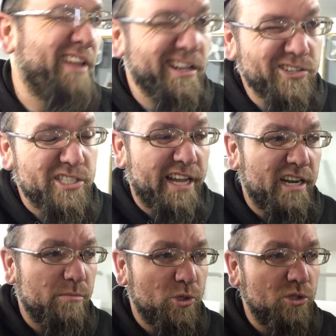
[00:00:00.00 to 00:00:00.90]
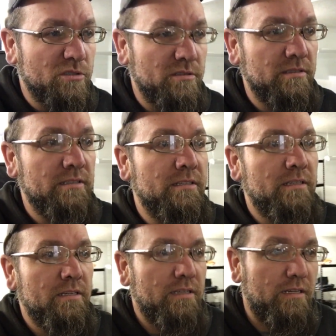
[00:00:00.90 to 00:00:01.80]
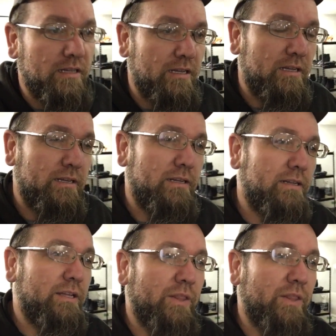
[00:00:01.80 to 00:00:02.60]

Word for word: understandable uh,